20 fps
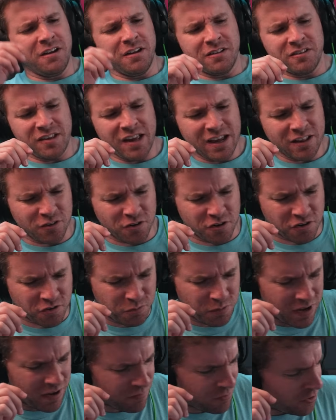Taylor
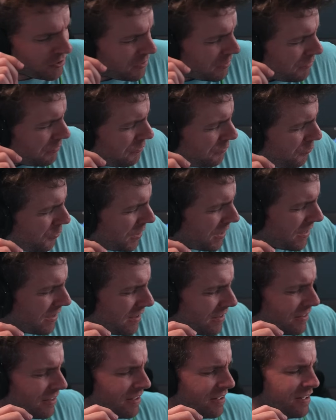Swift, you're gonna
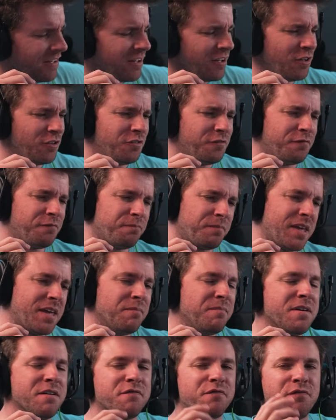freaking
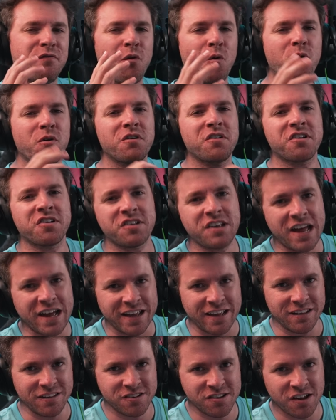give me 4
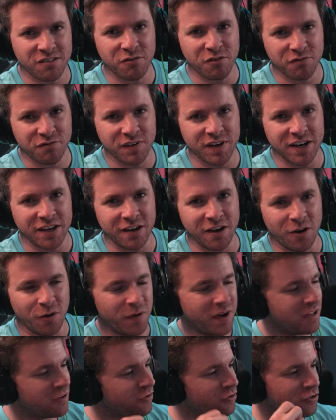seconds of a
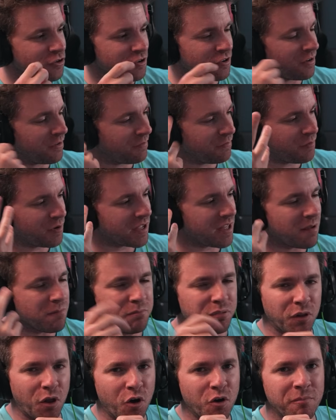video and you're just gonna
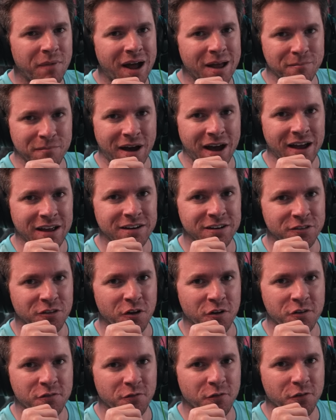freaking blow my mind in
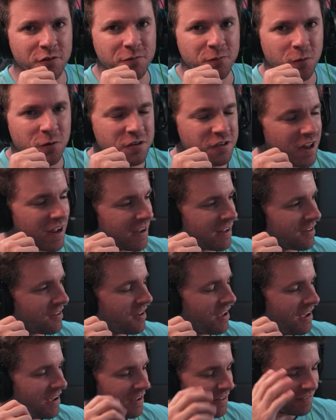those first 4 seconds.